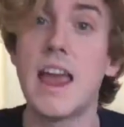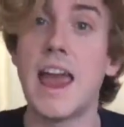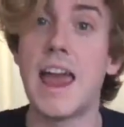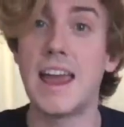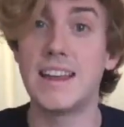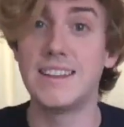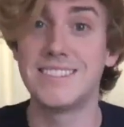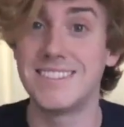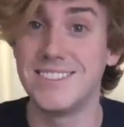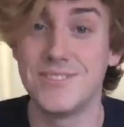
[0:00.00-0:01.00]
And
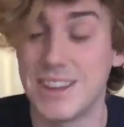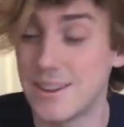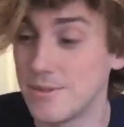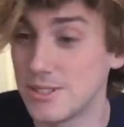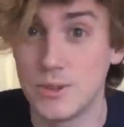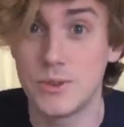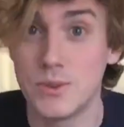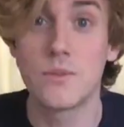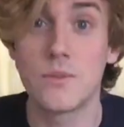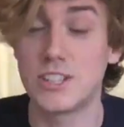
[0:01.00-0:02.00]
you'll be able to
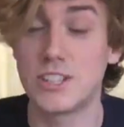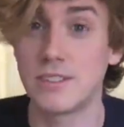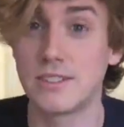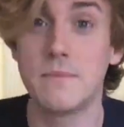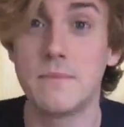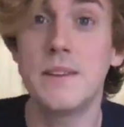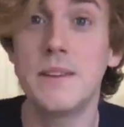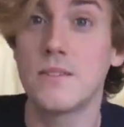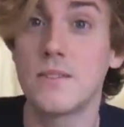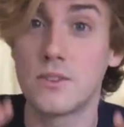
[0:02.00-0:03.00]
reach out to me
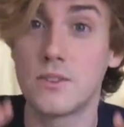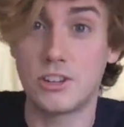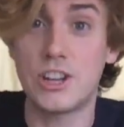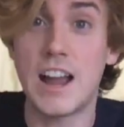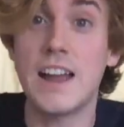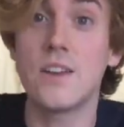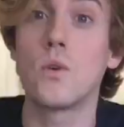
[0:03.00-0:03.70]
through the chat,